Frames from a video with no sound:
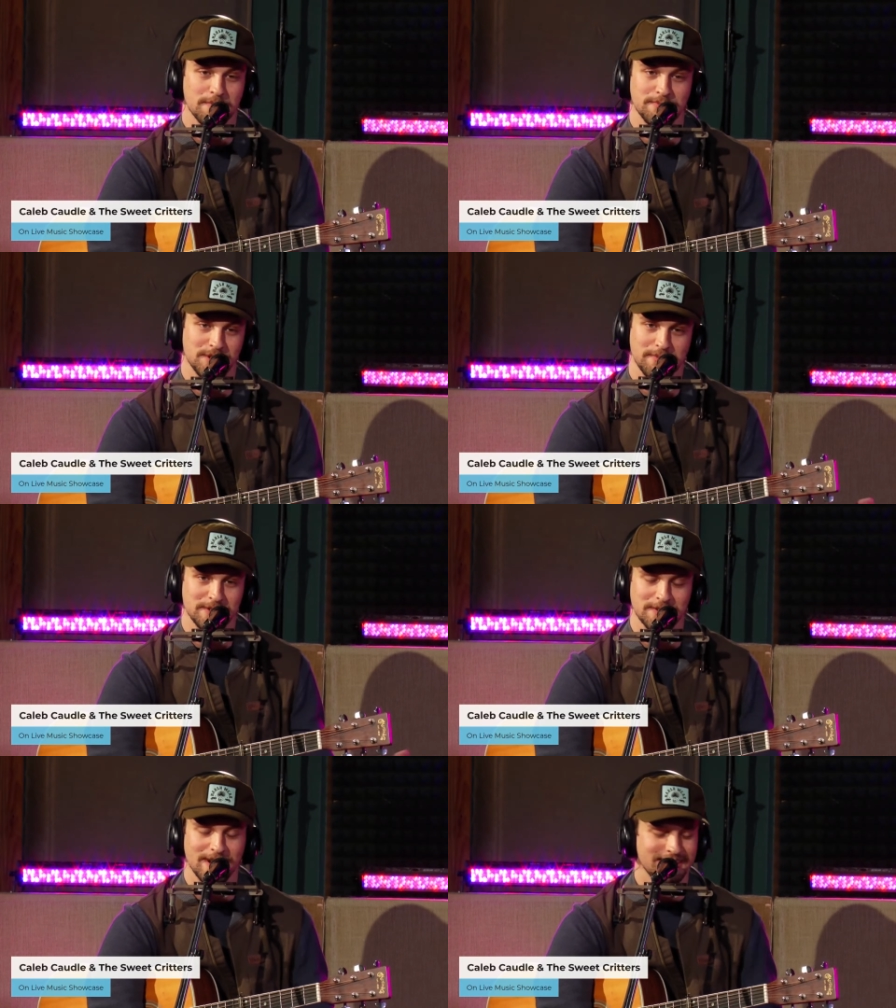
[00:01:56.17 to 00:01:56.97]

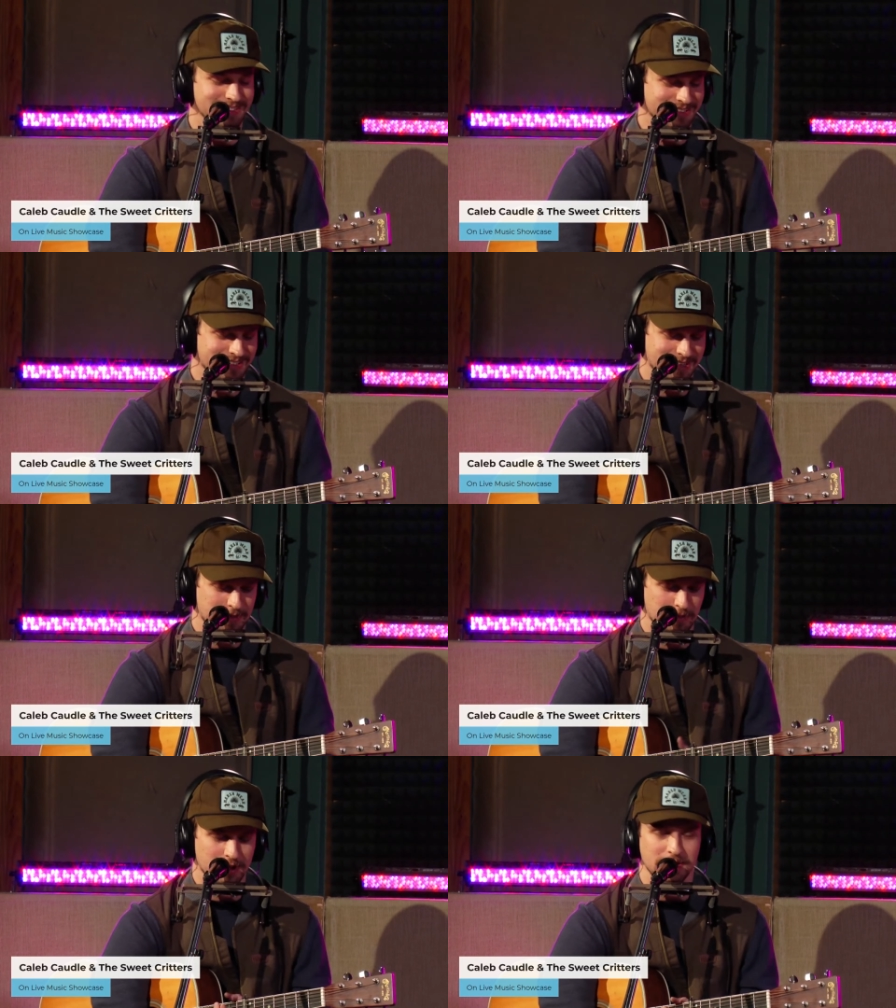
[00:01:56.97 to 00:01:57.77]
Jimmy's great.
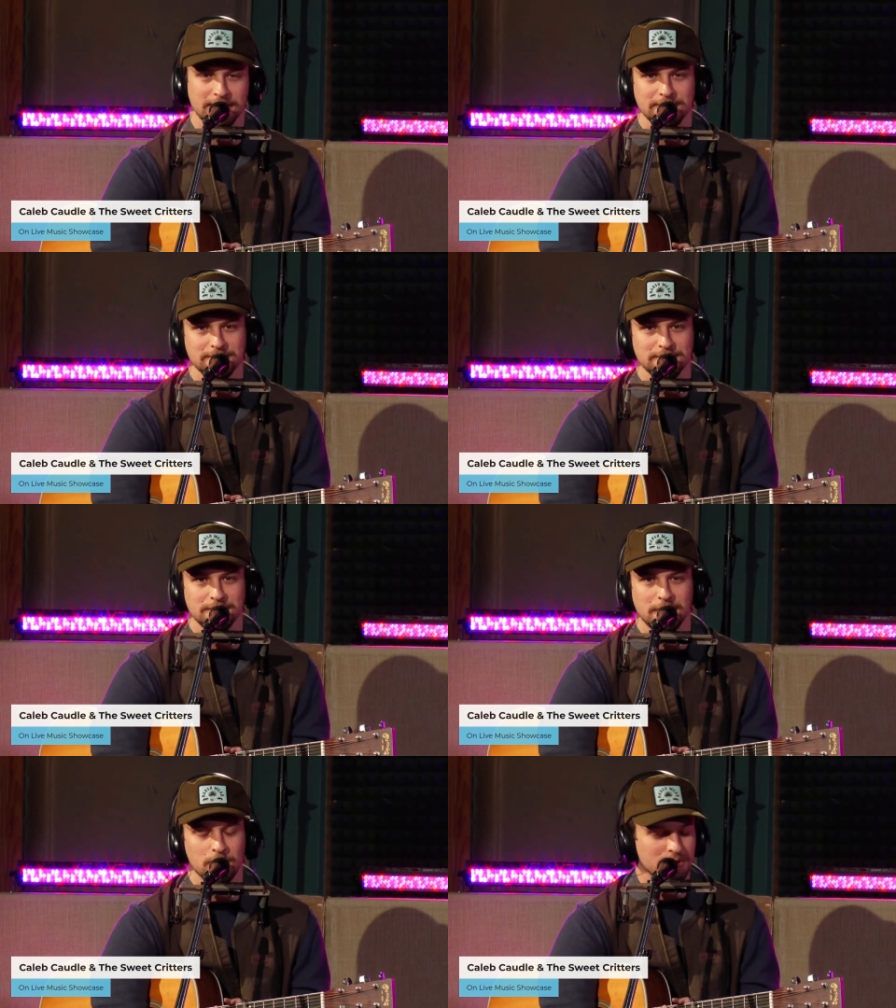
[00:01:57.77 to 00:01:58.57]
But
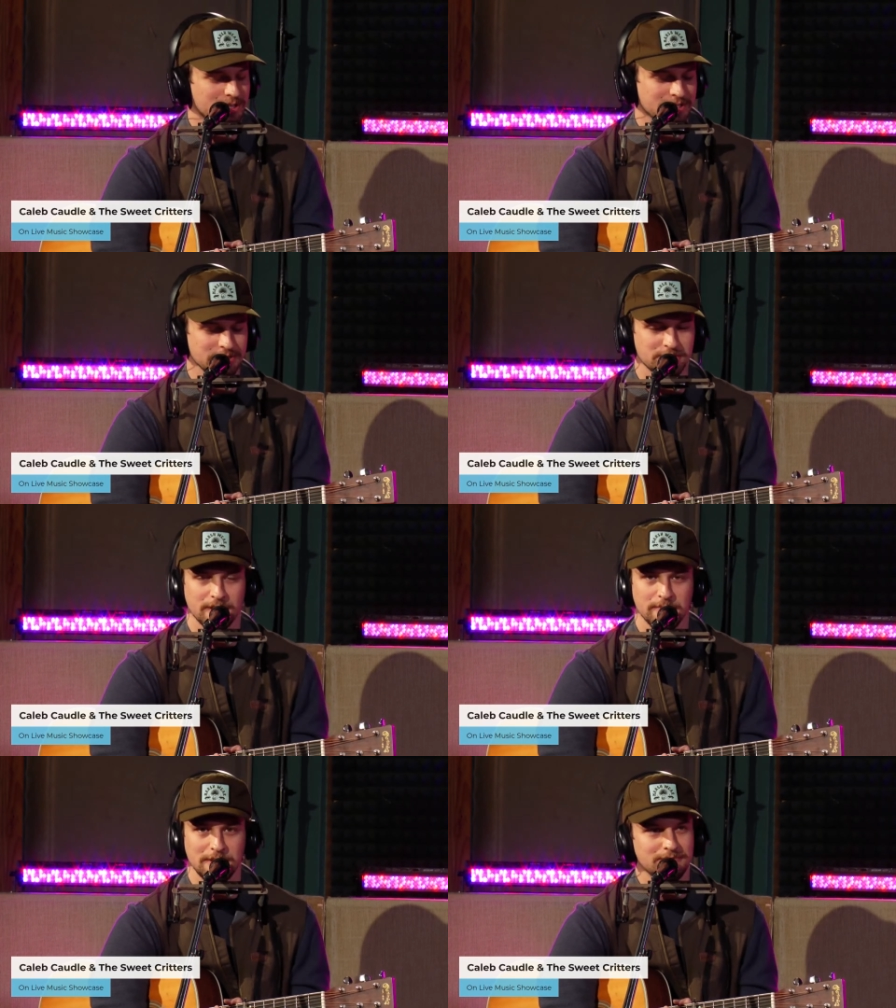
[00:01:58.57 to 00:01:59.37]
I wanted to
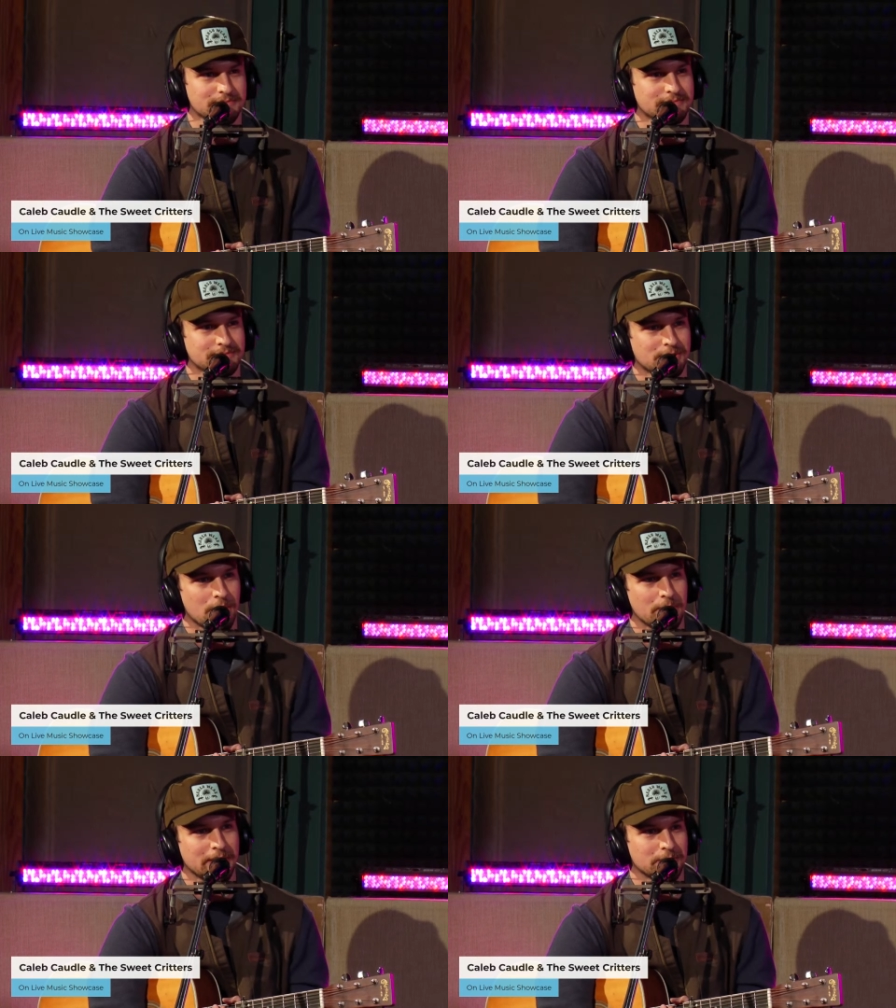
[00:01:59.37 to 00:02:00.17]
contribute. It's
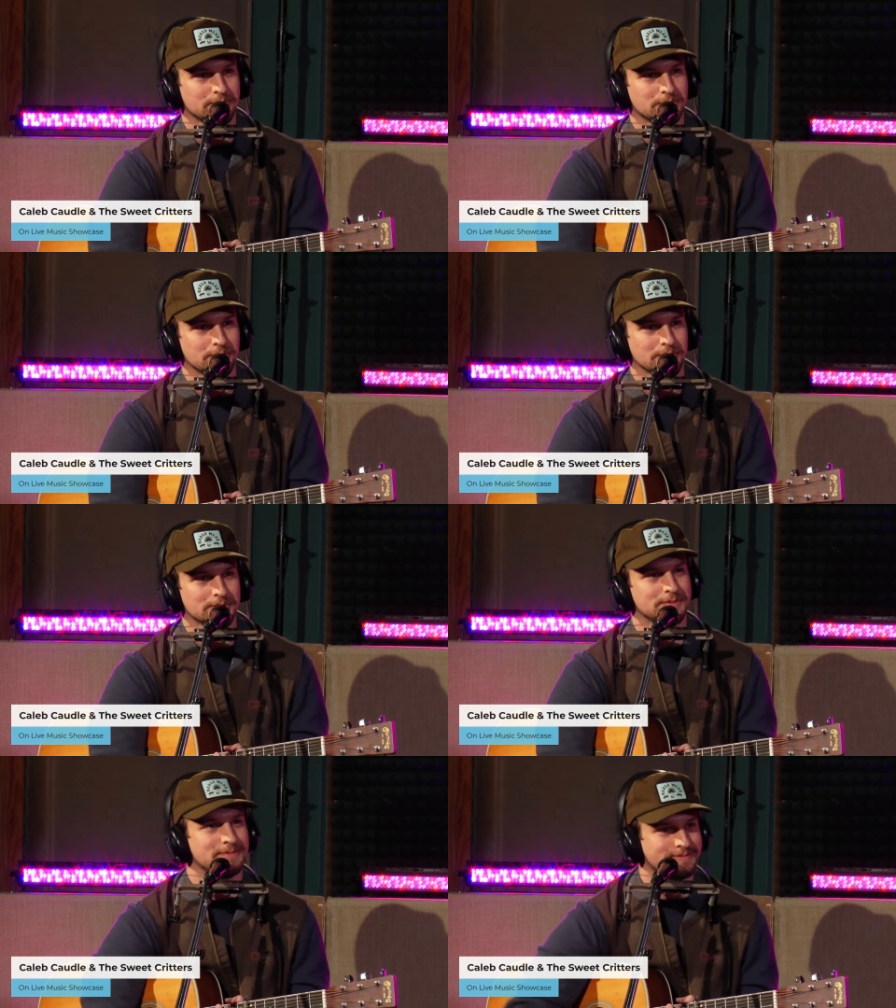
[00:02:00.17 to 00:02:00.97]
called Mangrove Shores.